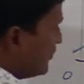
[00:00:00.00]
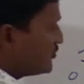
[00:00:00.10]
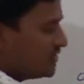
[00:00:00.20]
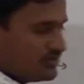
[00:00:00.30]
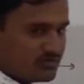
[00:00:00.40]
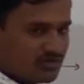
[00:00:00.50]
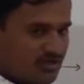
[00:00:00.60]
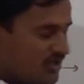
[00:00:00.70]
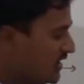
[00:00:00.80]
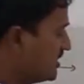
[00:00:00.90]
positive,
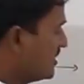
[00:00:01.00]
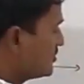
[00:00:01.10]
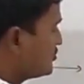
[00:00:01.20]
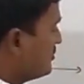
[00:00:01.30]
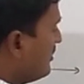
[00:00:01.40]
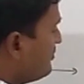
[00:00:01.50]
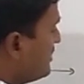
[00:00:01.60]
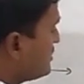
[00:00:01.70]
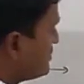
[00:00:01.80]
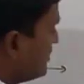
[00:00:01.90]
right? Slope
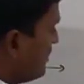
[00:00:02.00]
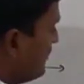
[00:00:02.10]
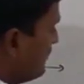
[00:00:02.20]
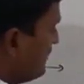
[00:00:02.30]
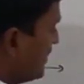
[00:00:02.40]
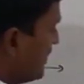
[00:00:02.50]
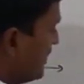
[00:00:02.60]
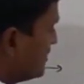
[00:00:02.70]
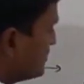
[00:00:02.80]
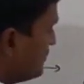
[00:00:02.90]
means how we will
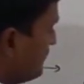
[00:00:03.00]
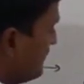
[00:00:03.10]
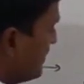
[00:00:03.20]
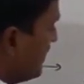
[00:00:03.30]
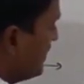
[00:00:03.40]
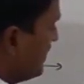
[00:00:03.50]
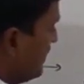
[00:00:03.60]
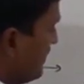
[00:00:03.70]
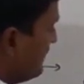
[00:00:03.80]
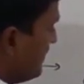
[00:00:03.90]
write? So we will write a
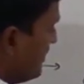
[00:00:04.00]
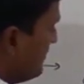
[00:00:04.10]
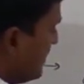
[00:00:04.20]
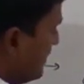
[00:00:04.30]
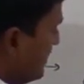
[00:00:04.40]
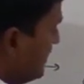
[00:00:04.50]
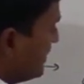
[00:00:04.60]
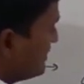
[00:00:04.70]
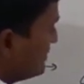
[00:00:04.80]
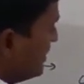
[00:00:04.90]
dy by
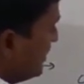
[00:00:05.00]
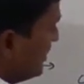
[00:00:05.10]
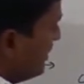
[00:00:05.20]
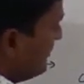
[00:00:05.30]
dx.